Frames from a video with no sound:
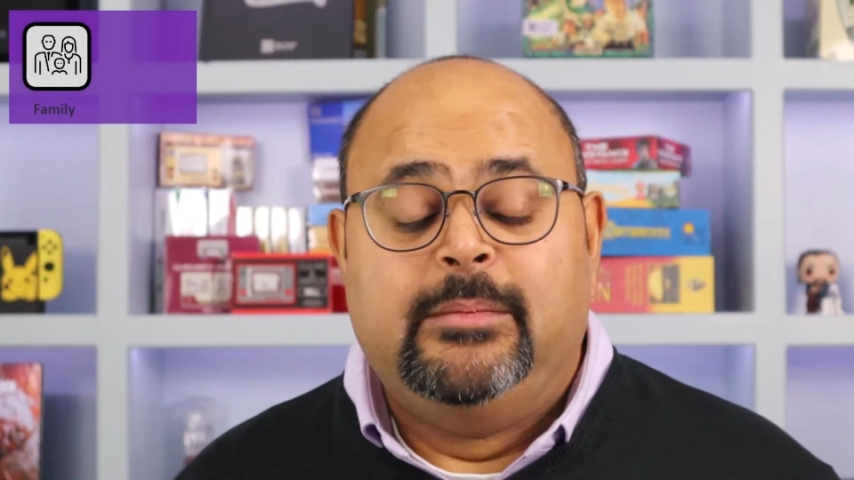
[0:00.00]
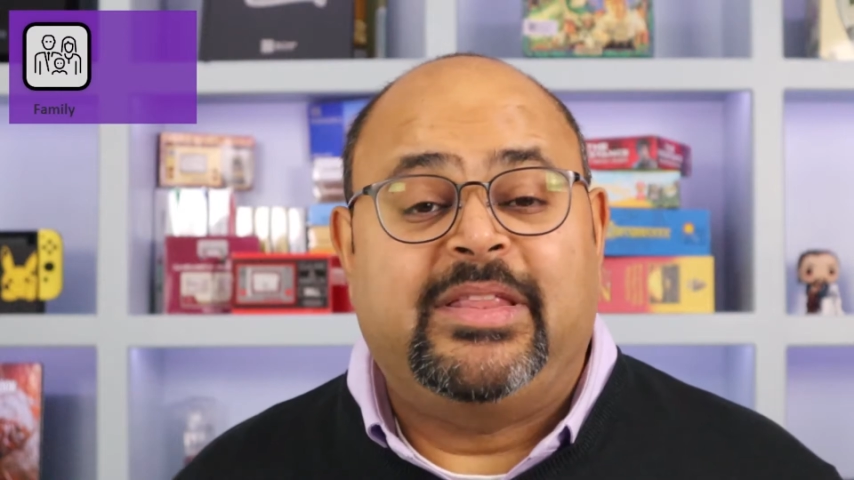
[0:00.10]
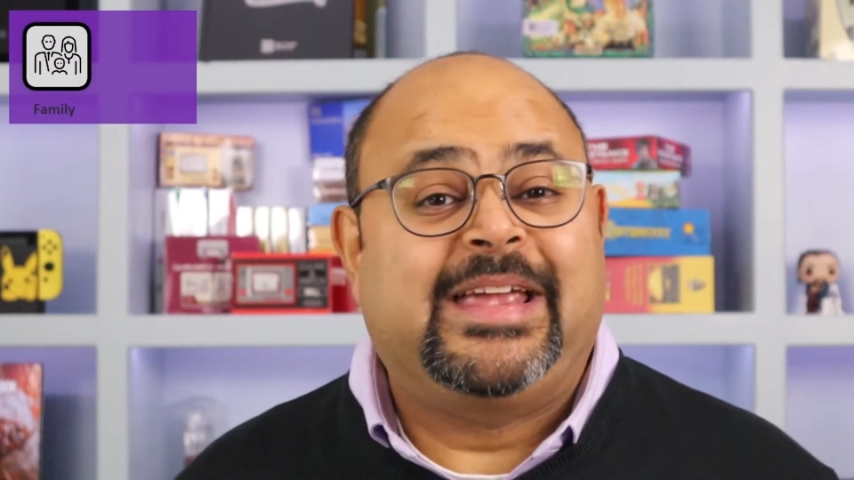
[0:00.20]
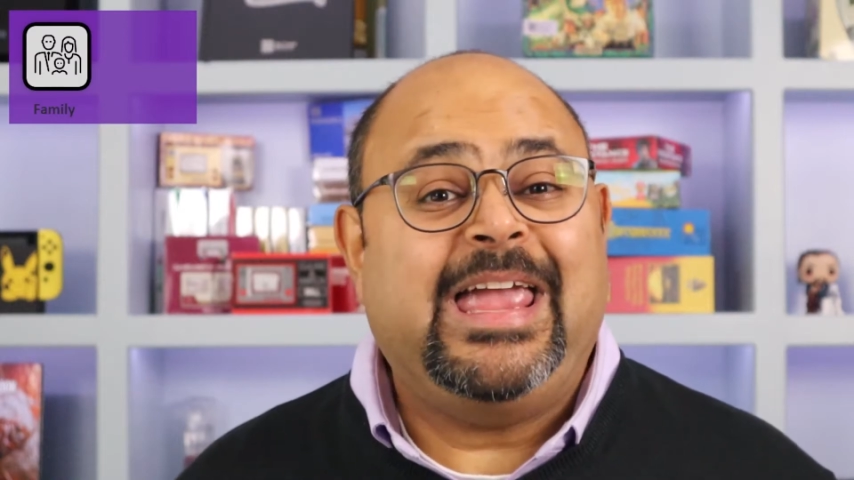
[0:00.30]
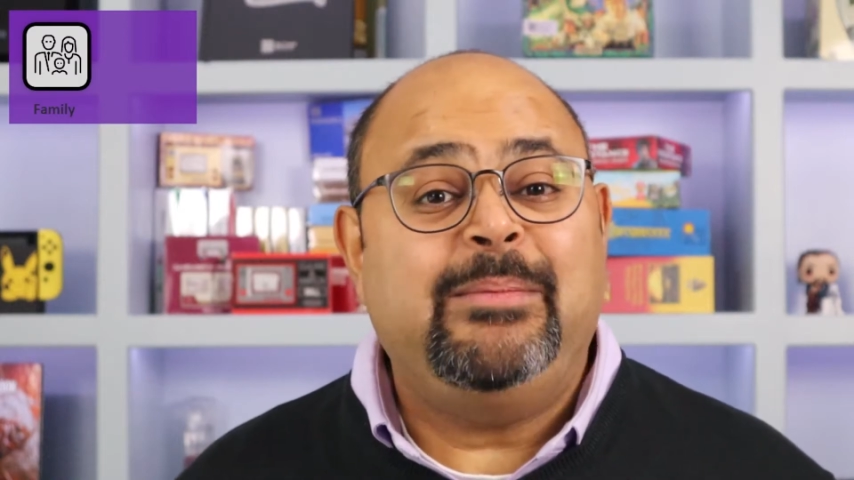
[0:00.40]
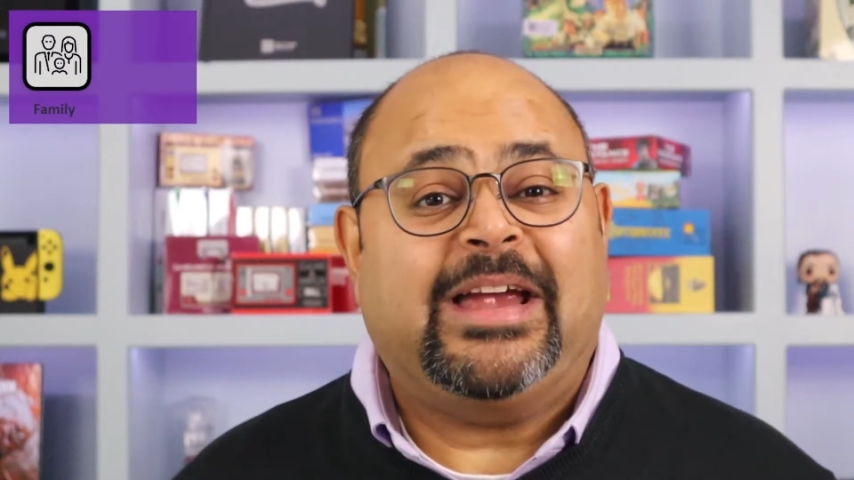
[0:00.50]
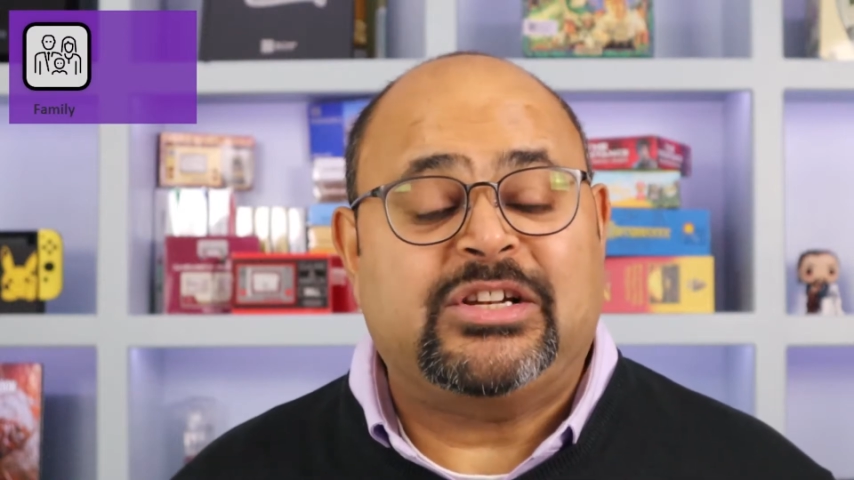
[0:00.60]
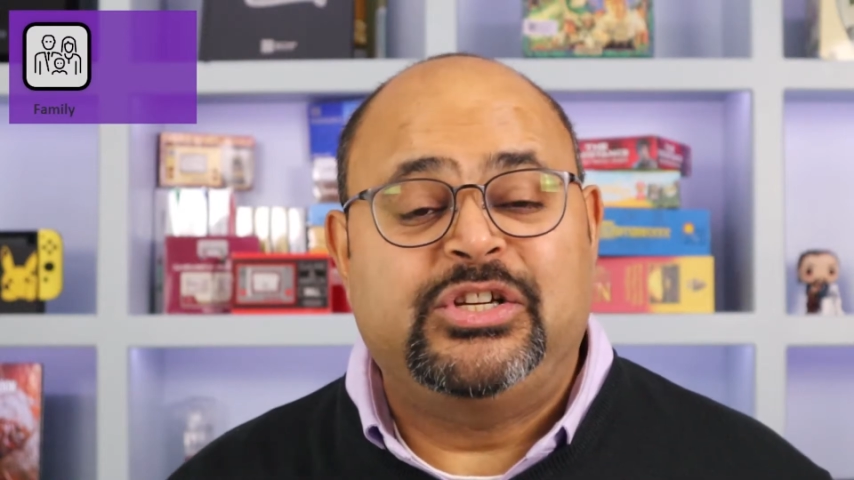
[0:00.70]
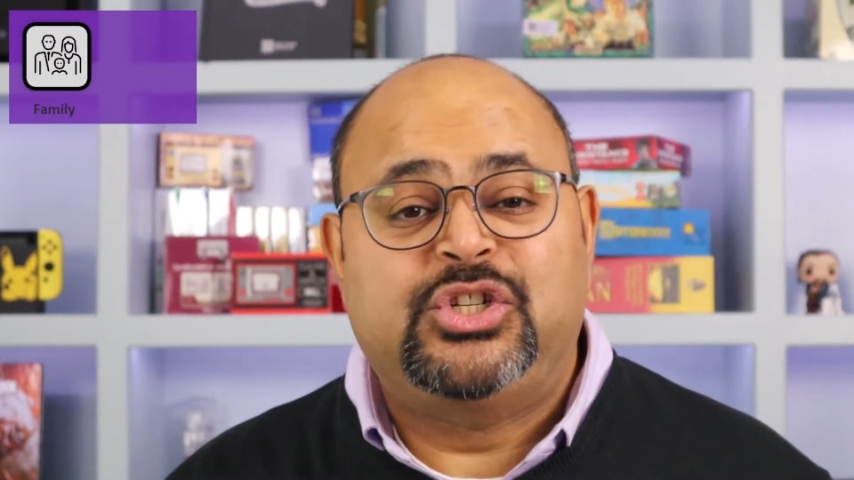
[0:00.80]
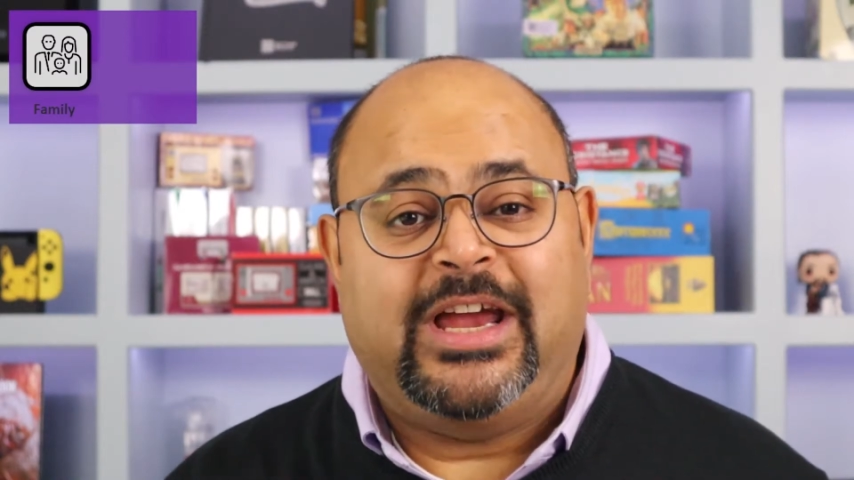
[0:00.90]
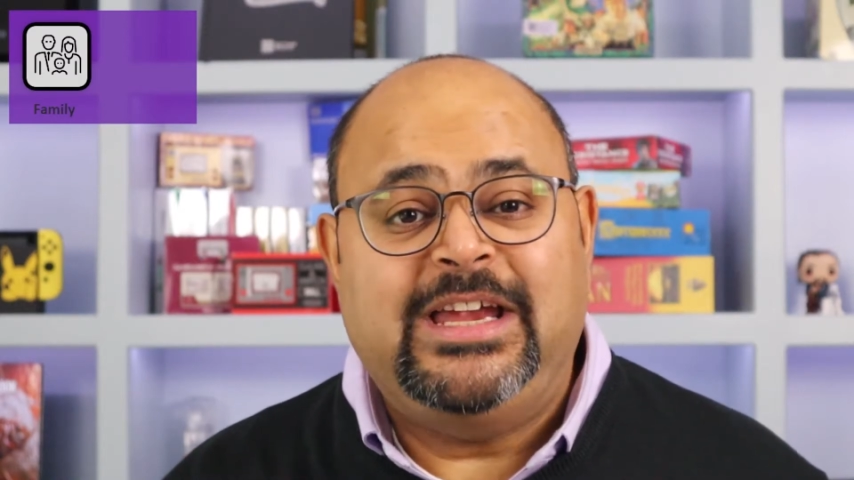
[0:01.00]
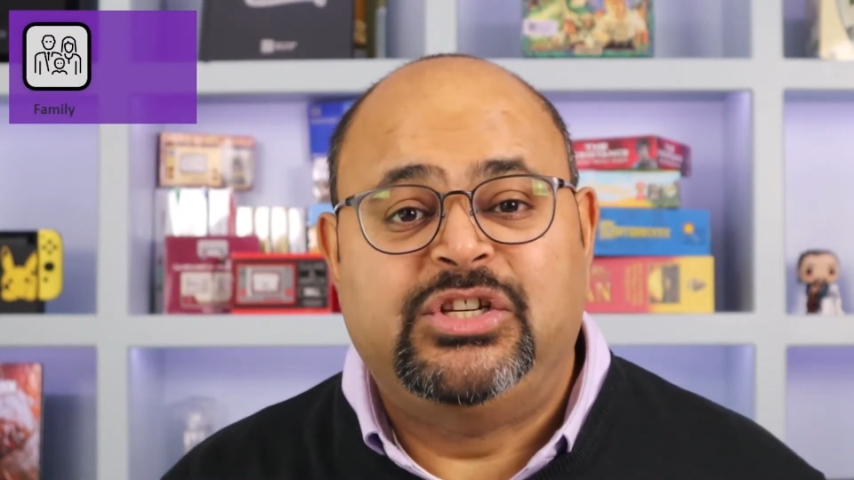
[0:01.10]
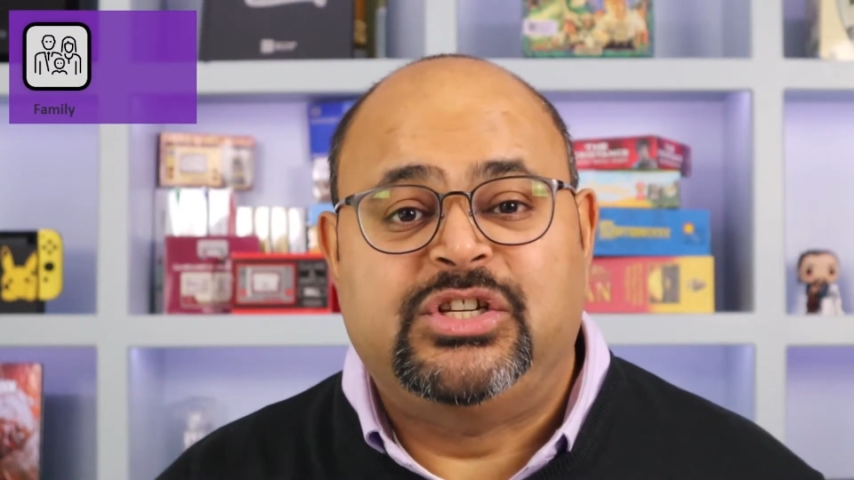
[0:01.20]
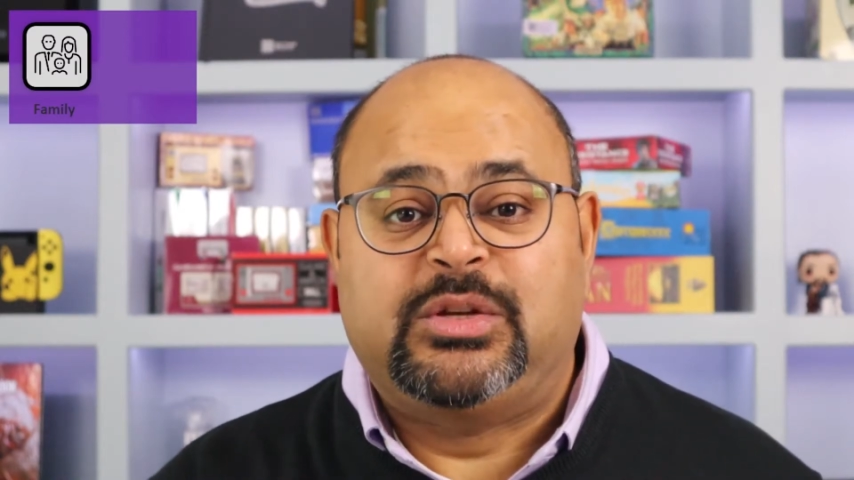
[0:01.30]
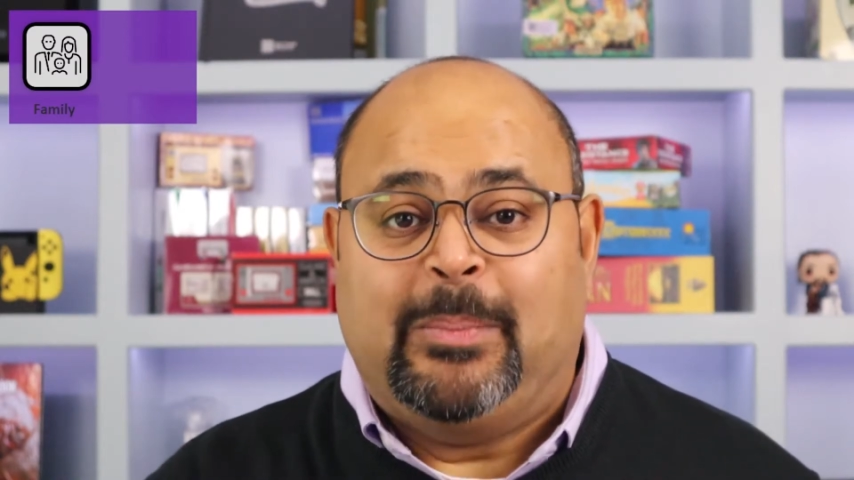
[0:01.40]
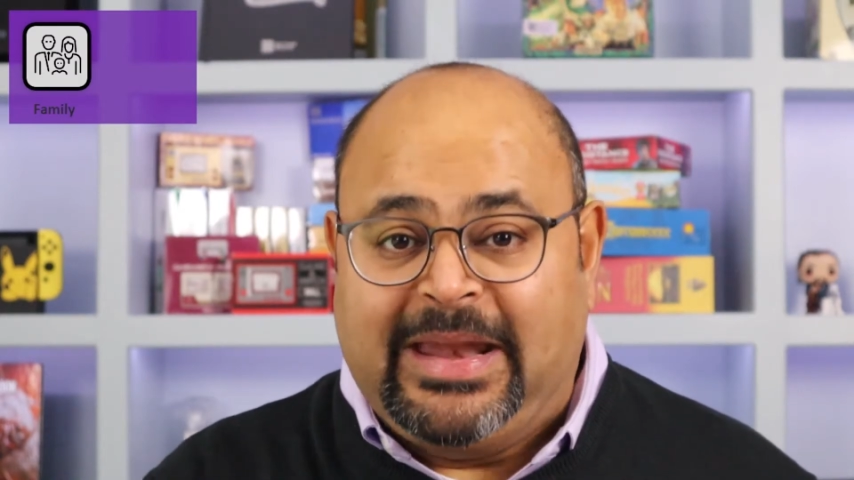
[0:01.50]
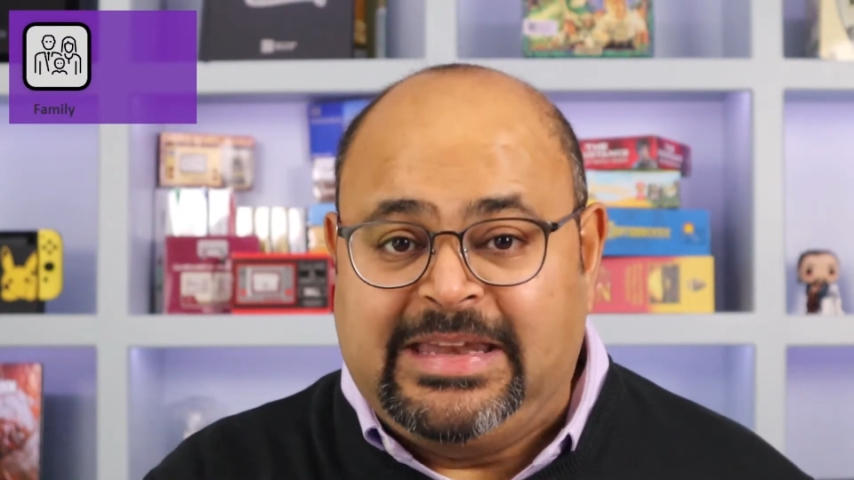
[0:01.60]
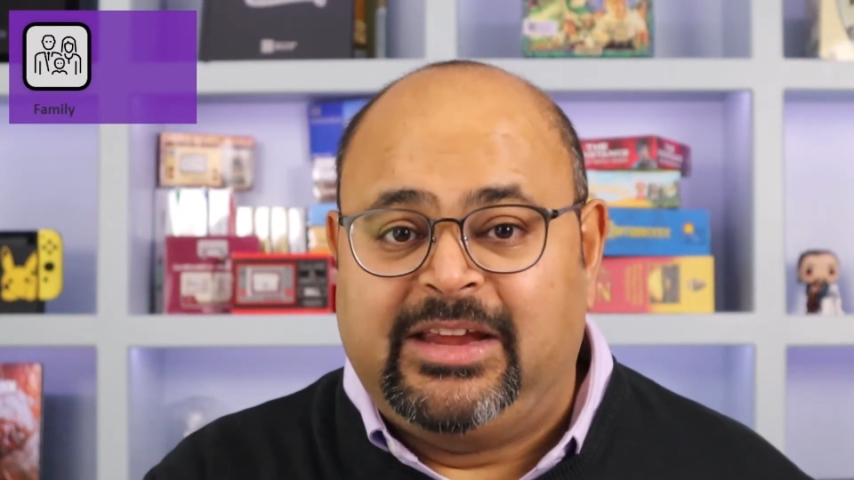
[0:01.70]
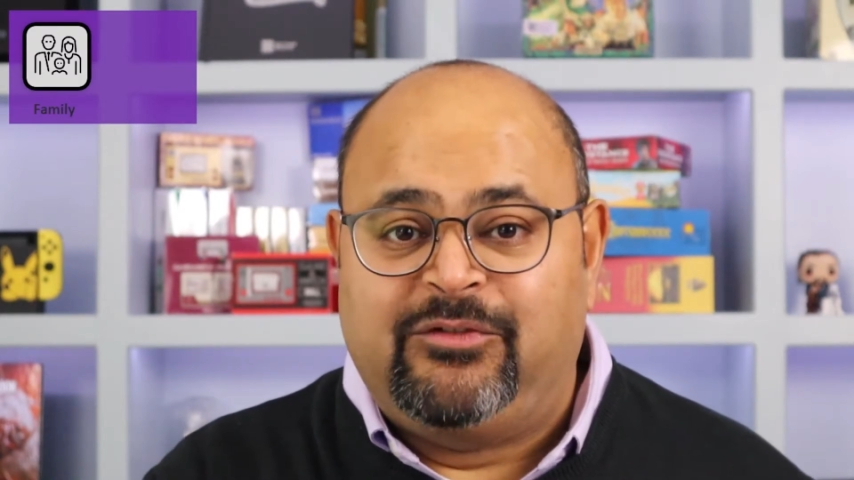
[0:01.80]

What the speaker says: but the game actually changes depending